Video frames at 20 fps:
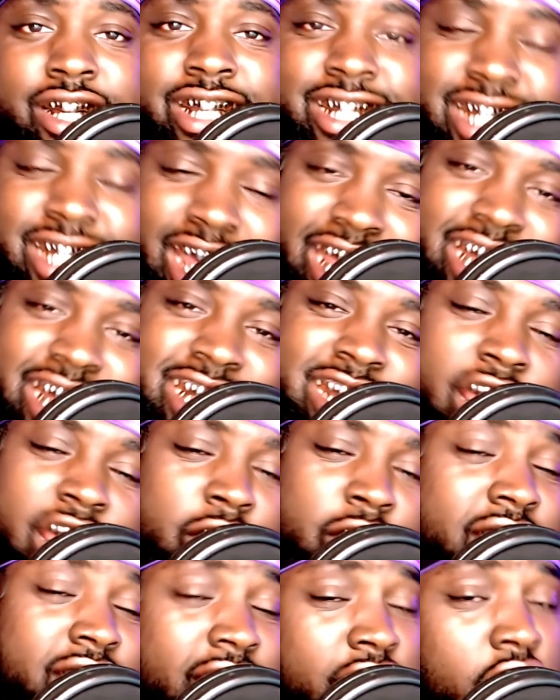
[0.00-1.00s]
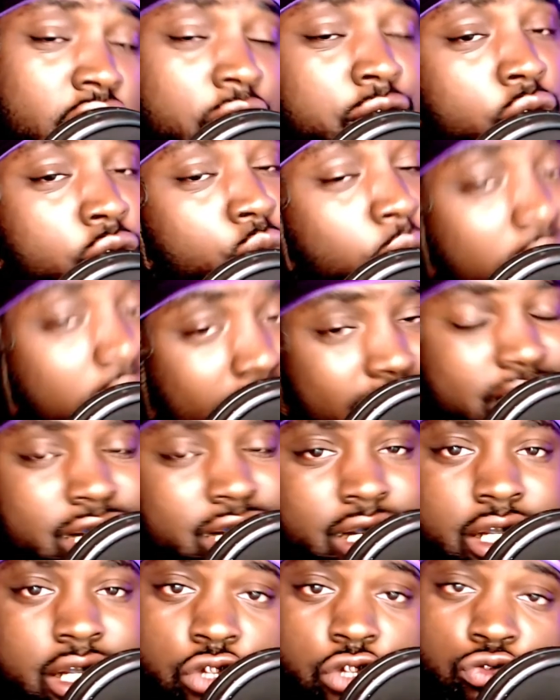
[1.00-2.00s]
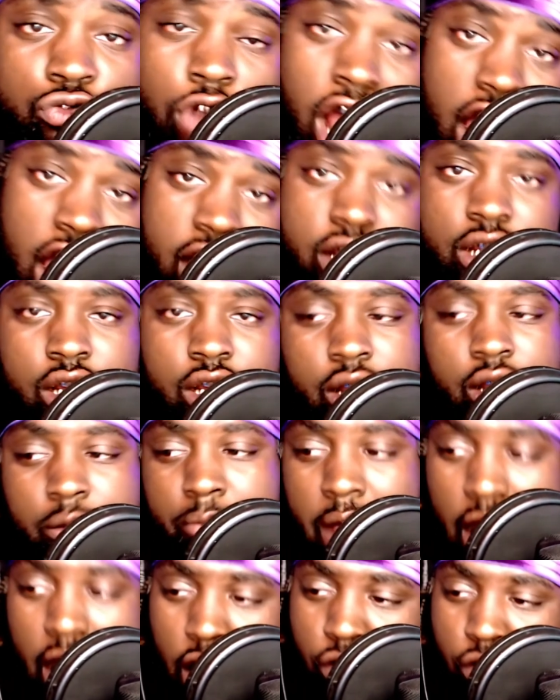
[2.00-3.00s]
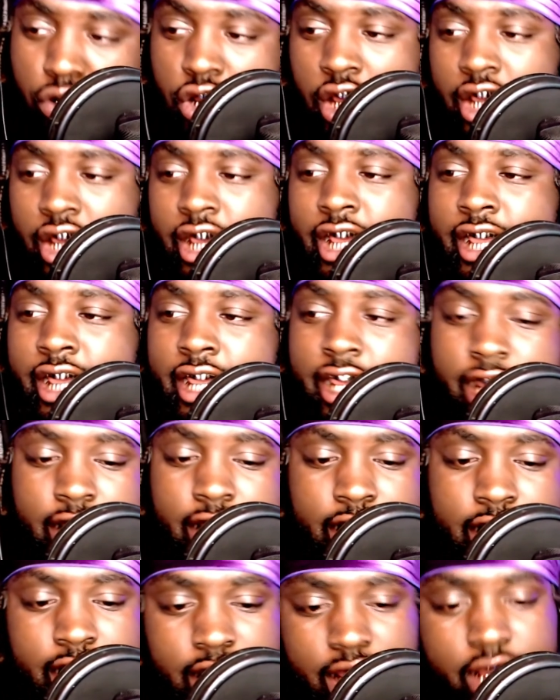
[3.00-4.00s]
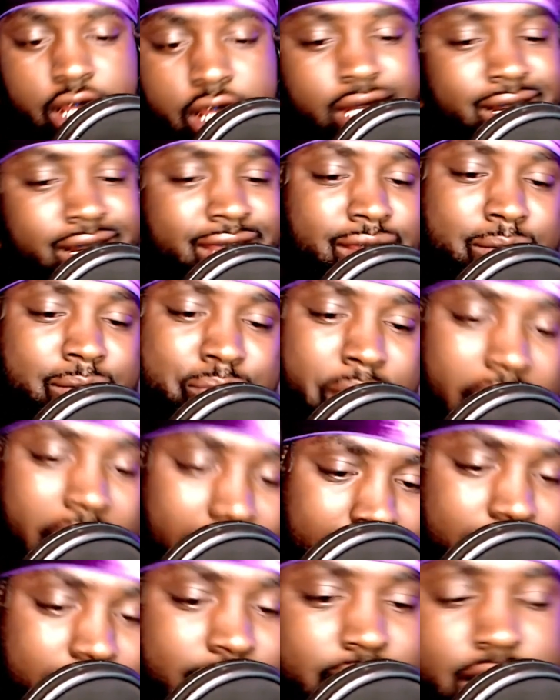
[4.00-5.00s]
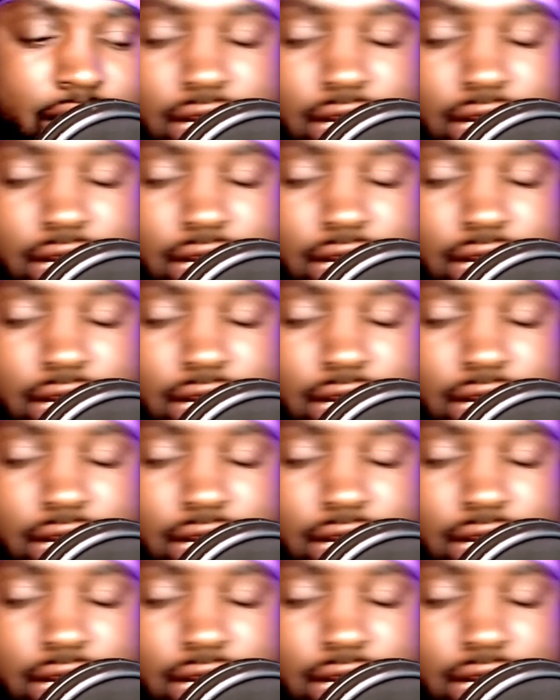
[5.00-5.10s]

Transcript: Staying safe. Thank y'all for watching. It's Rock. I'm out. You dig? Another banger.